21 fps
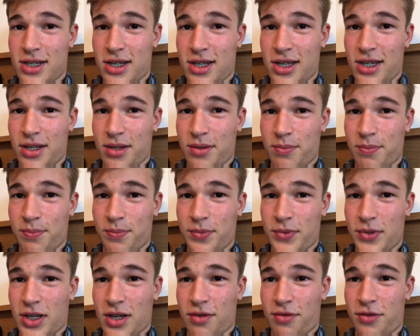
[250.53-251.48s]
Like,
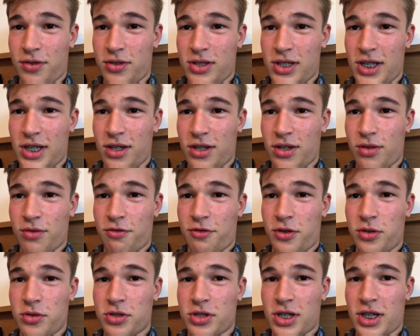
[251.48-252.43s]
it
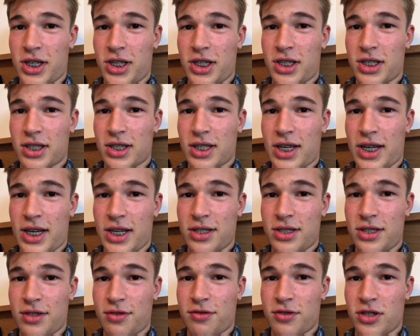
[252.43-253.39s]
feels like they had
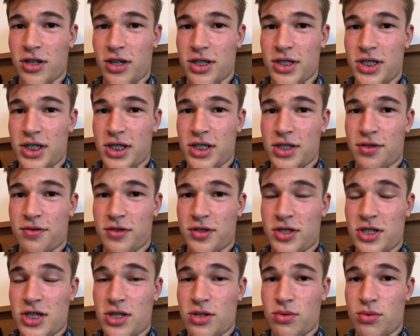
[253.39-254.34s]
different ideas for
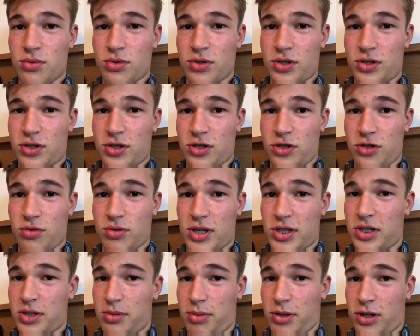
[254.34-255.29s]
sequels to
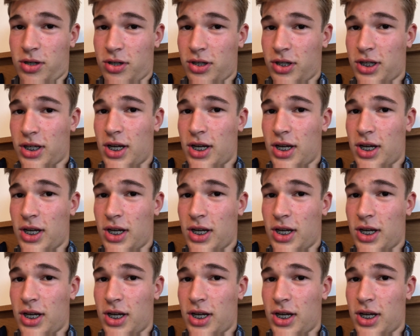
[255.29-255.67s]
Jurassic Park,